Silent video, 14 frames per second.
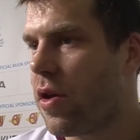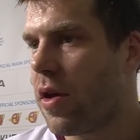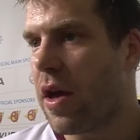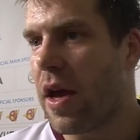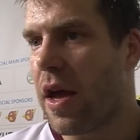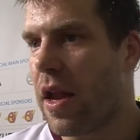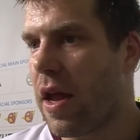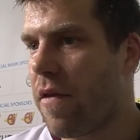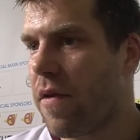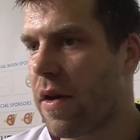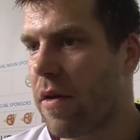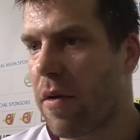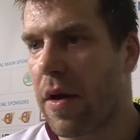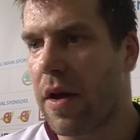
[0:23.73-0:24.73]
and I
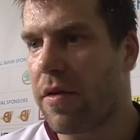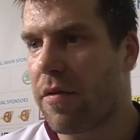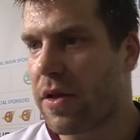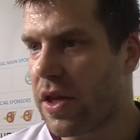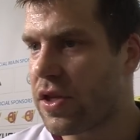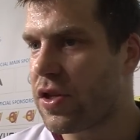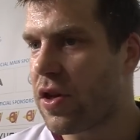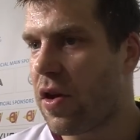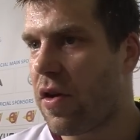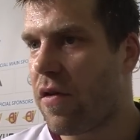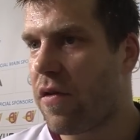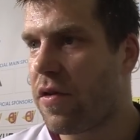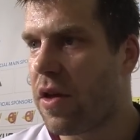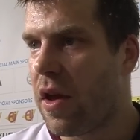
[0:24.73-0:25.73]
think we, we
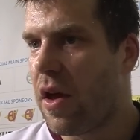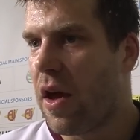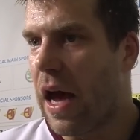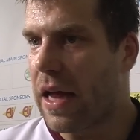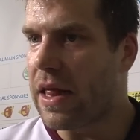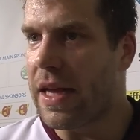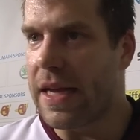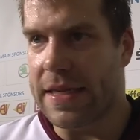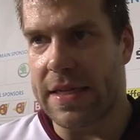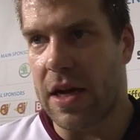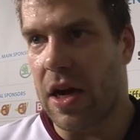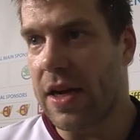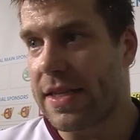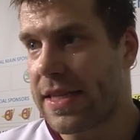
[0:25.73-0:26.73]
deserved at least
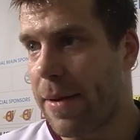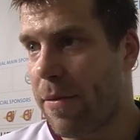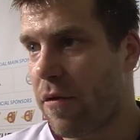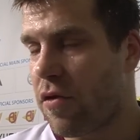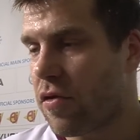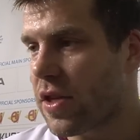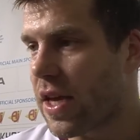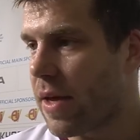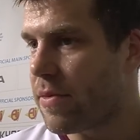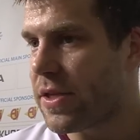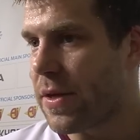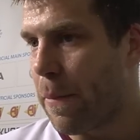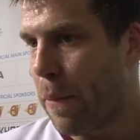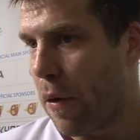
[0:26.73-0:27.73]
in some of those games
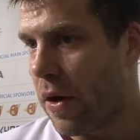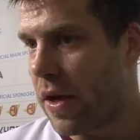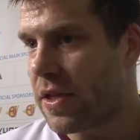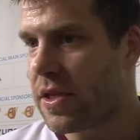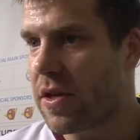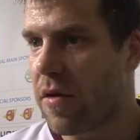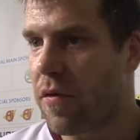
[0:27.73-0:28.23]
some points.